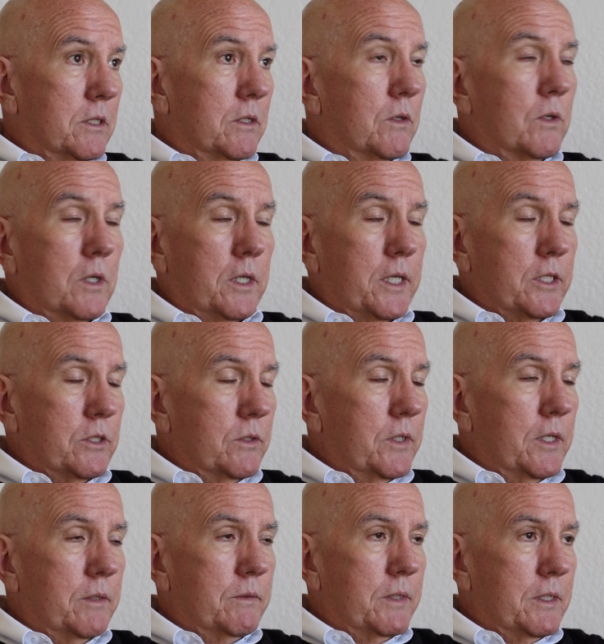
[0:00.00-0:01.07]
or
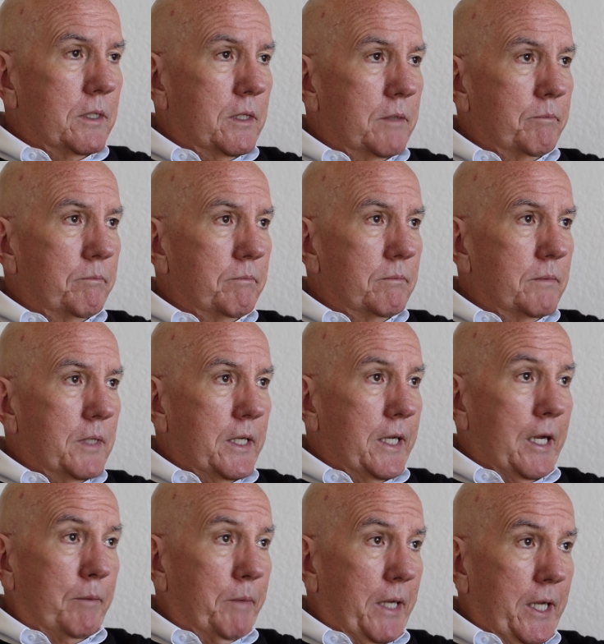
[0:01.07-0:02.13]
to an
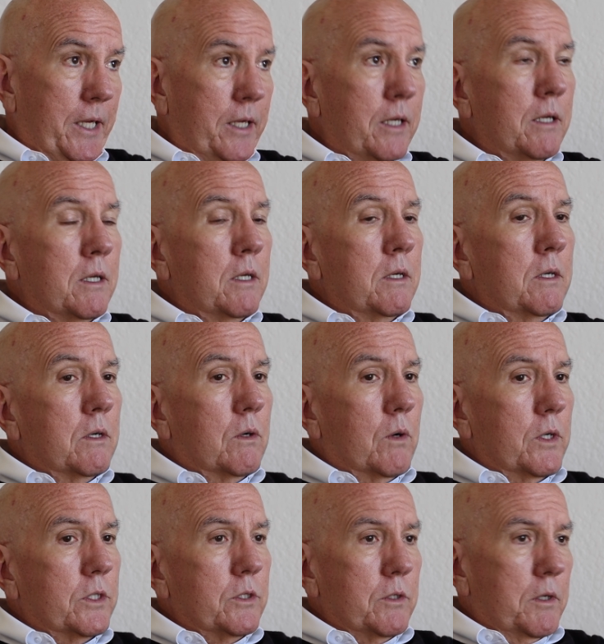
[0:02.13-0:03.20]
MA,
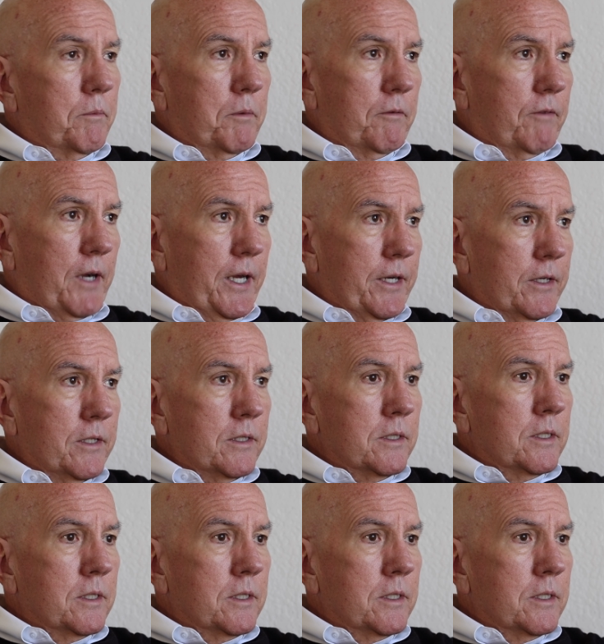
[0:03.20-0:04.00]
or to a provider,